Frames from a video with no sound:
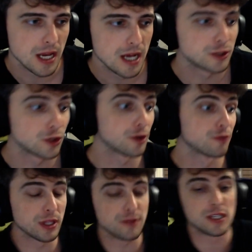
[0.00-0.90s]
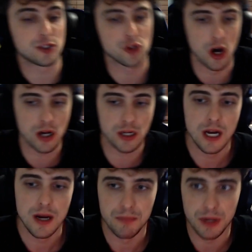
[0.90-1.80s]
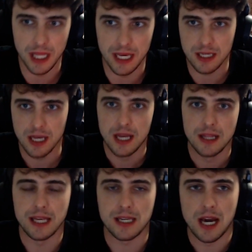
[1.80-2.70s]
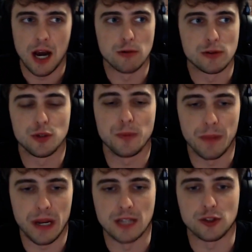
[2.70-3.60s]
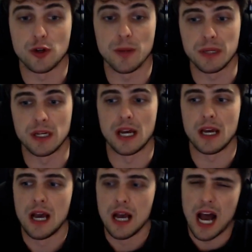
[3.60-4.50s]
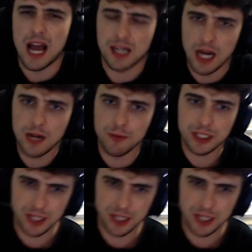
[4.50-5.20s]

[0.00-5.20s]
So they're really strong, but like how Superman has kryptonite, I kind of wish